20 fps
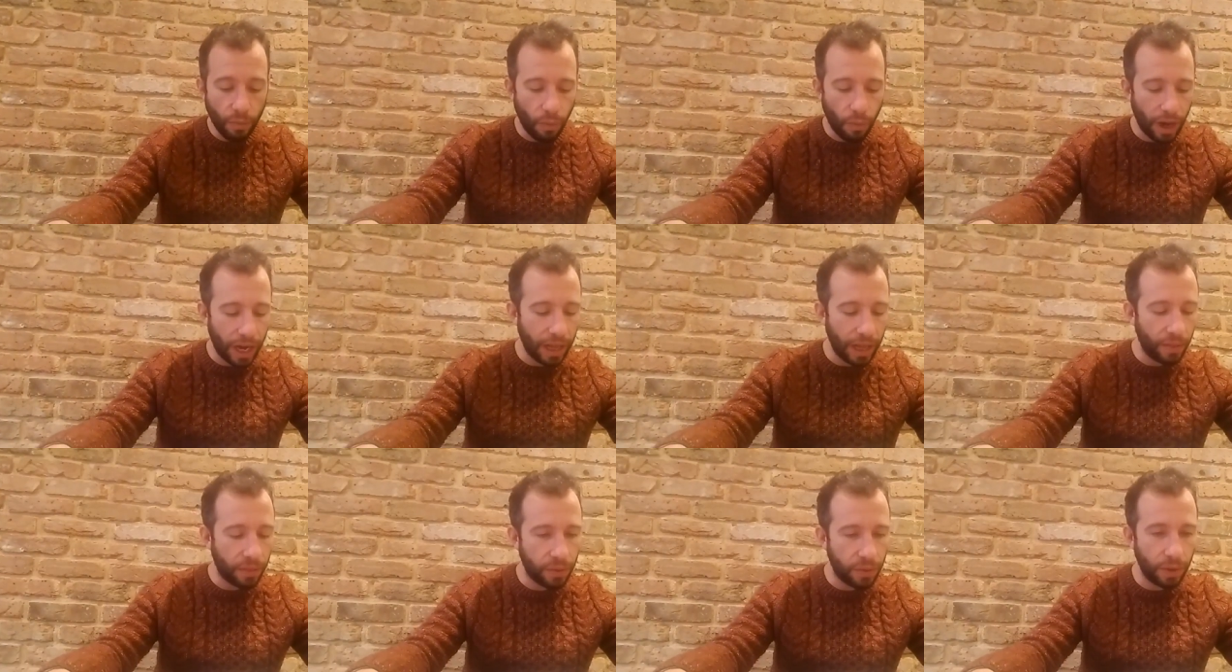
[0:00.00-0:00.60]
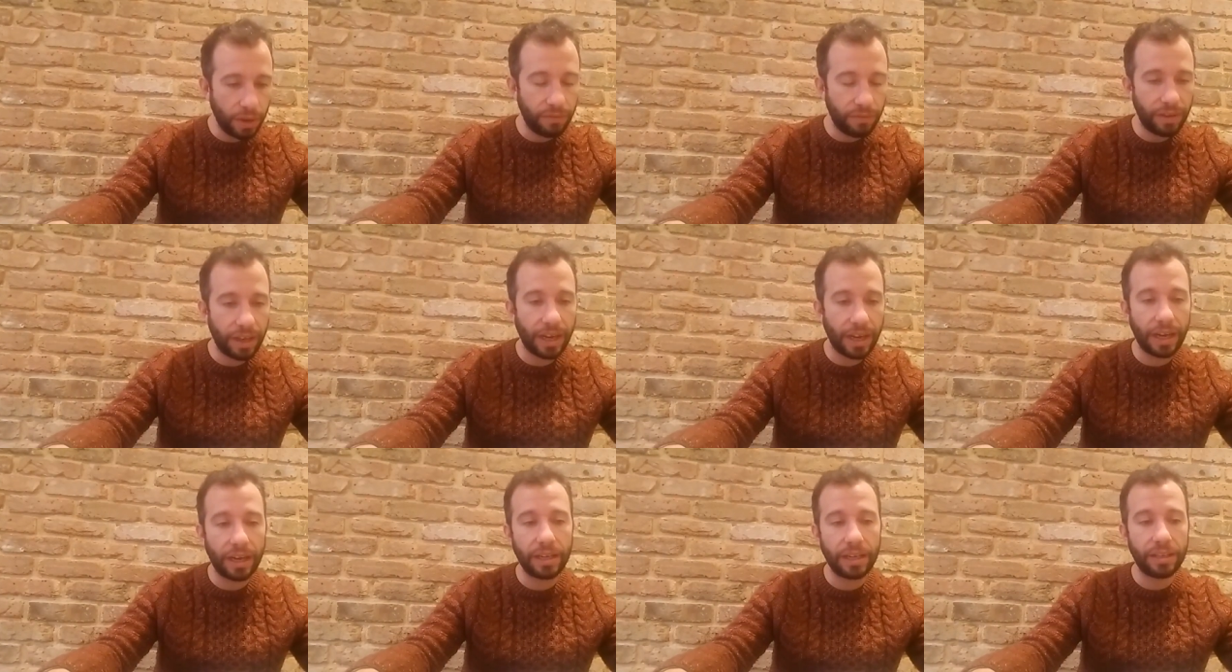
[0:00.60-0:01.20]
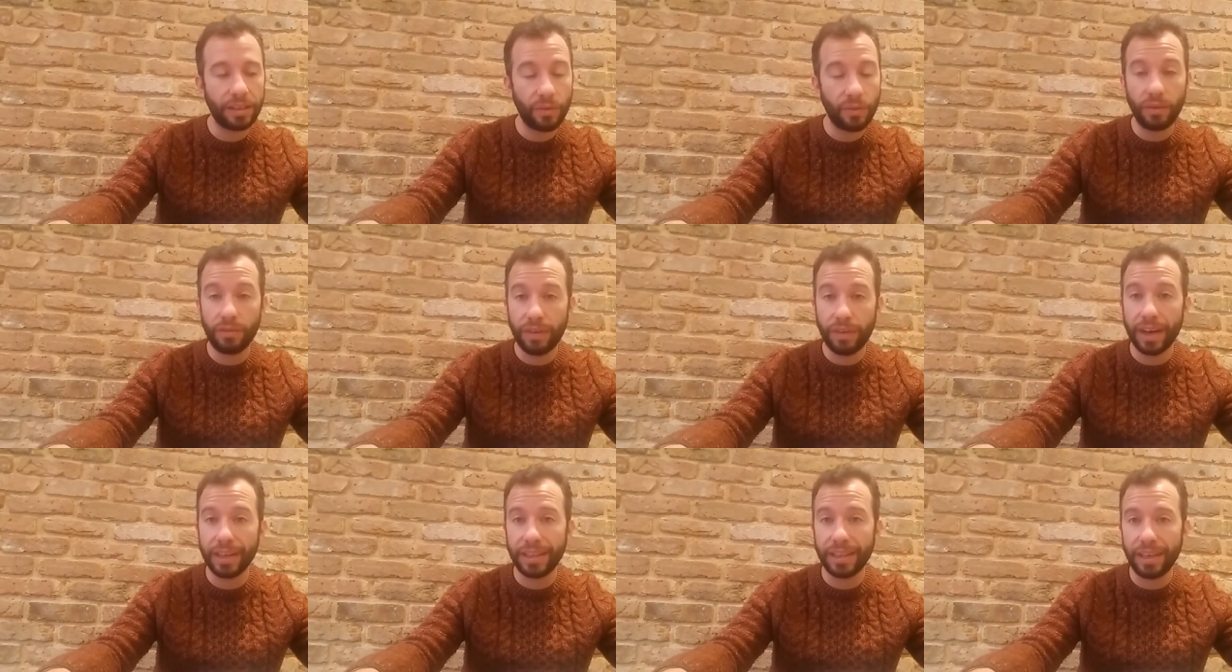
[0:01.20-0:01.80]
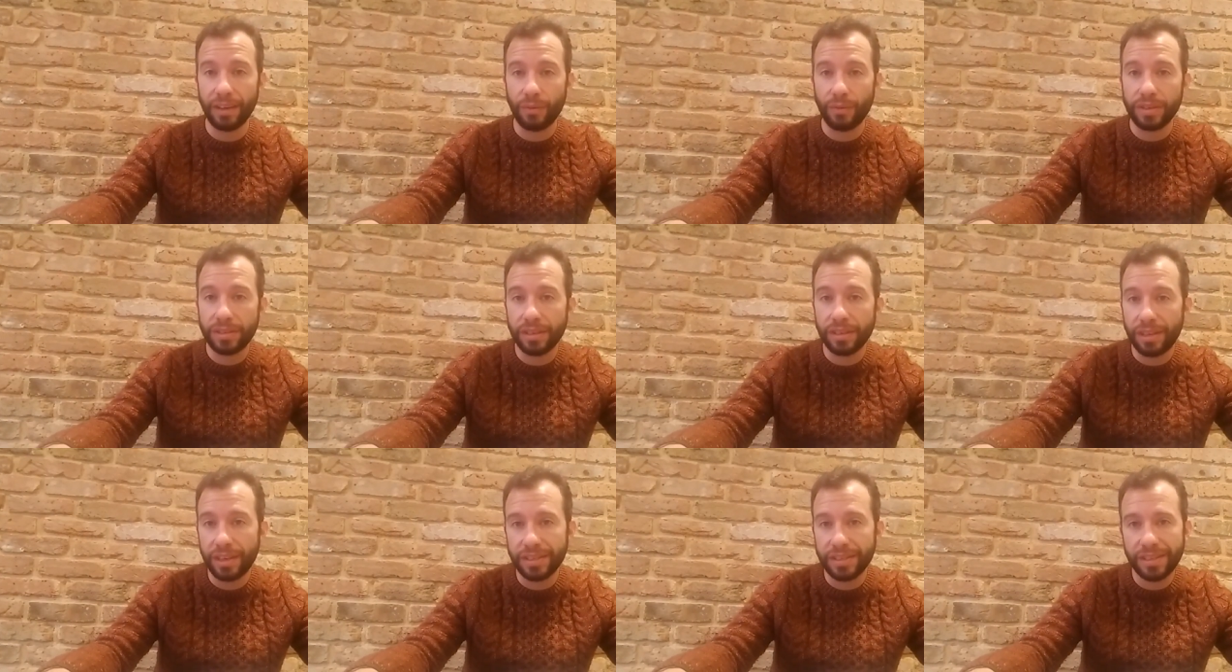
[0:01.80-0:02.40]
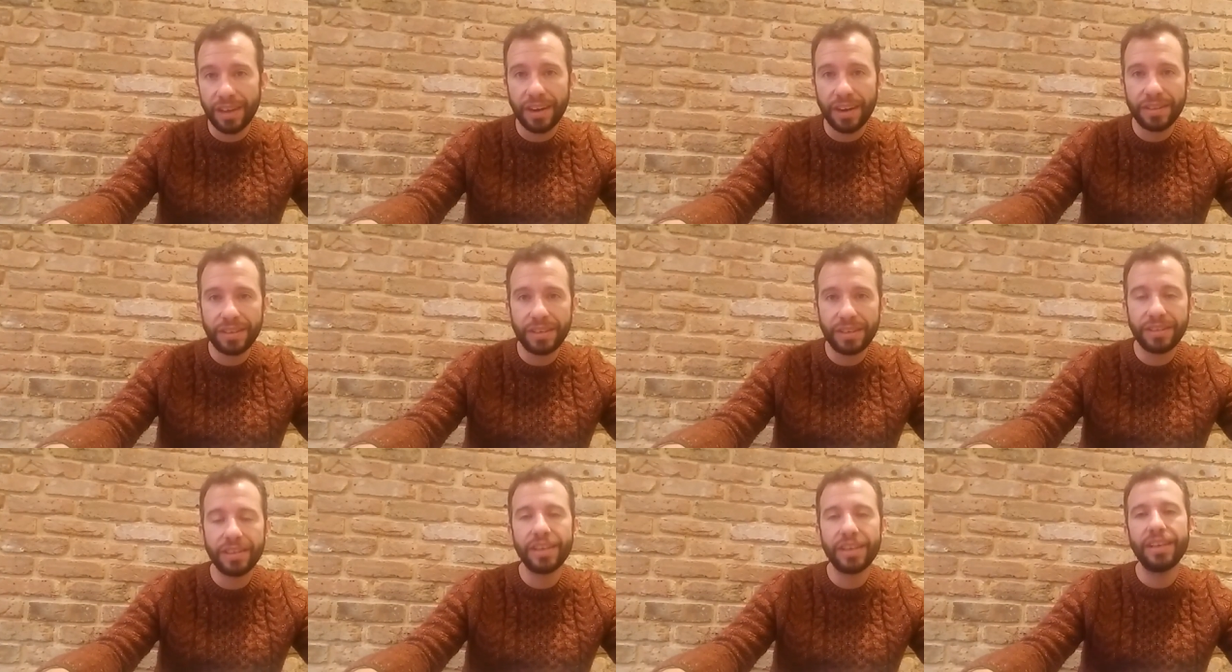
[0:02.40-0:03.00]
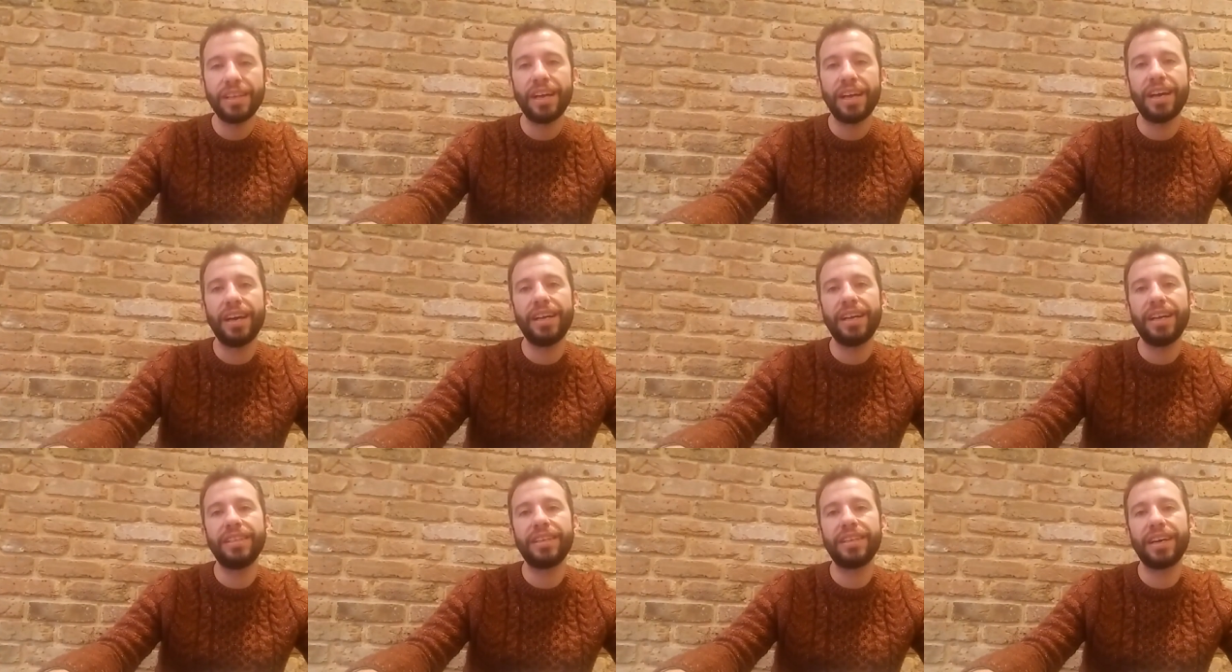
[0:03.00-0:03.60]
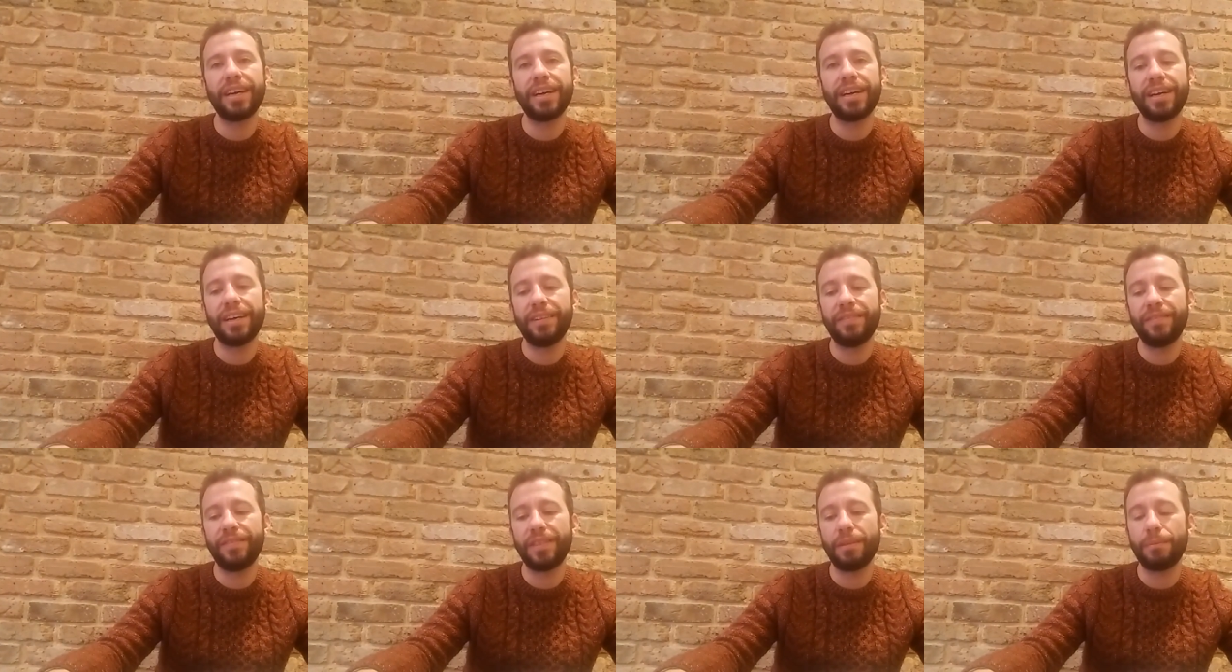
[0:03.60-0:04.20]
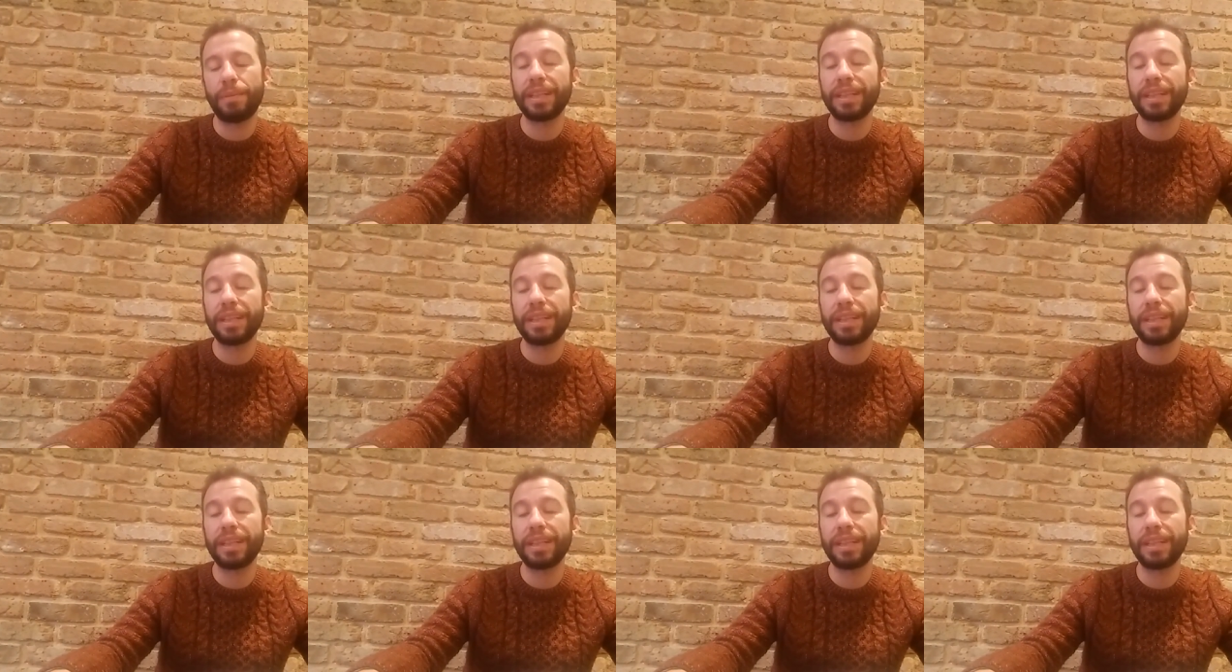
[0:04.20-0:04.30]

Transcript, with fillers: while Thriva Thriva they recently started and um,